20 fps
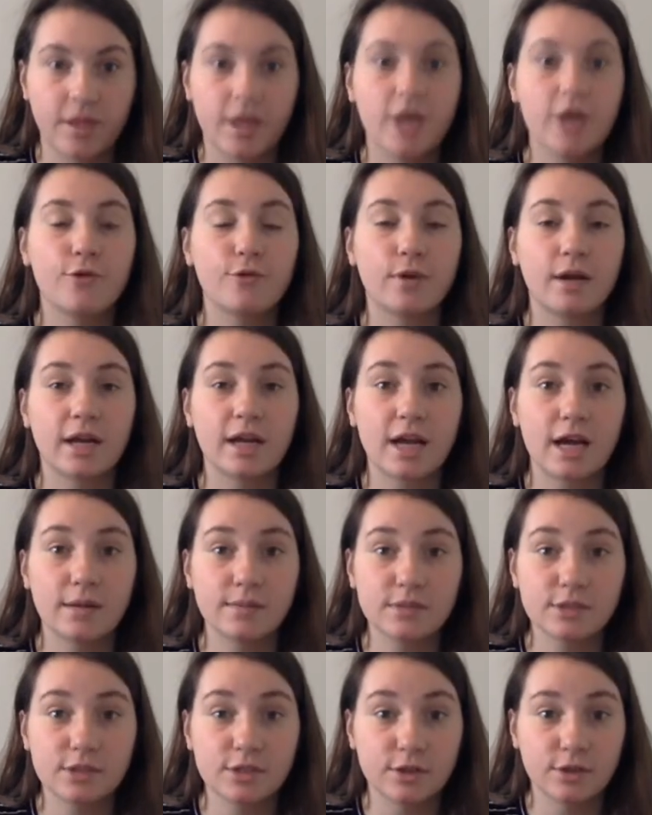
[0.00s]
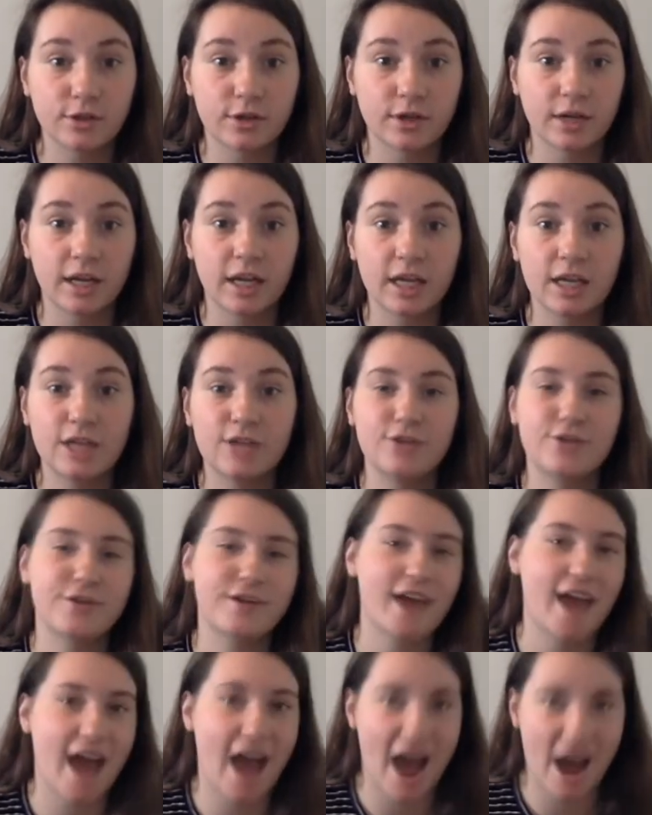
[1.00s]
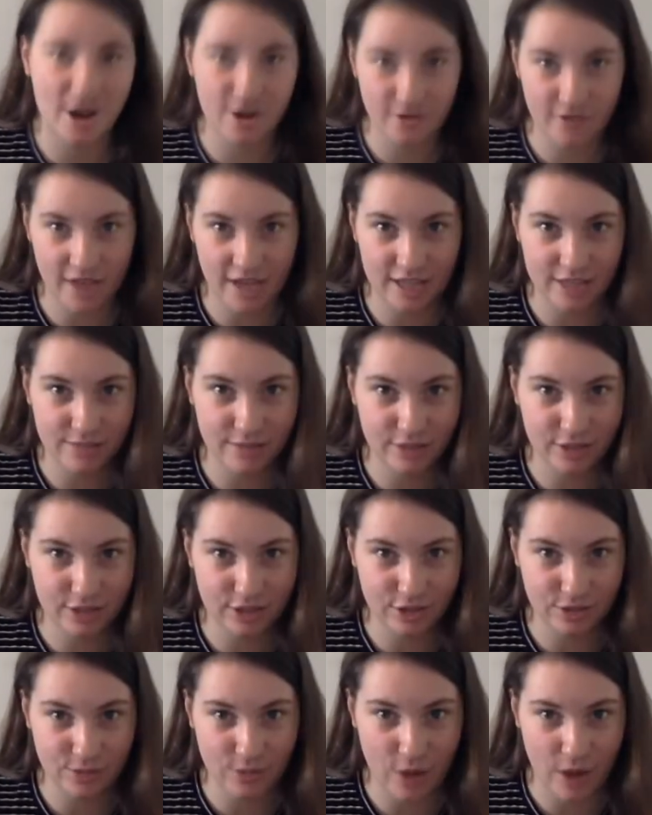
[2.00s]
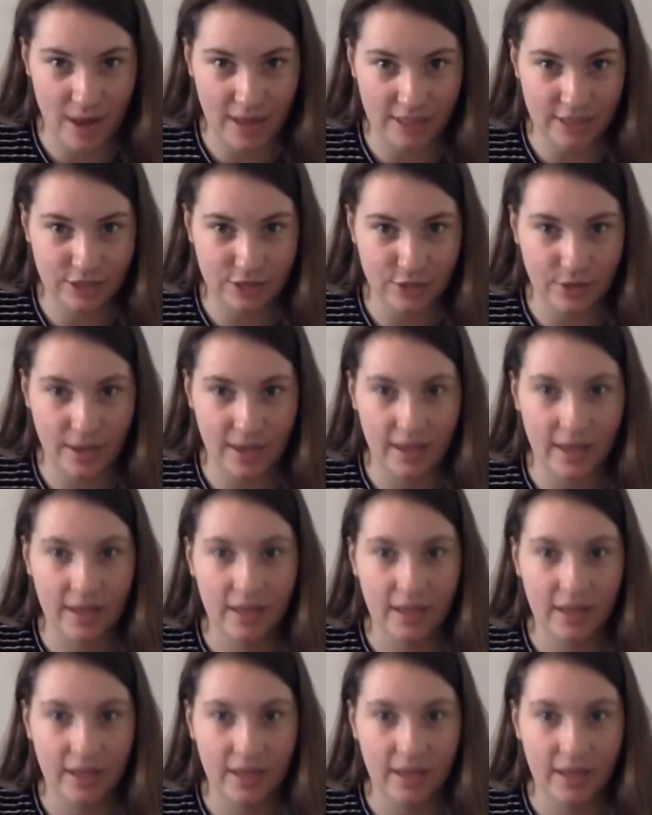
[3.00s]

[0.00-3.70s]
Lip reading: When it comes to learning, you get out of it as much as you put into it.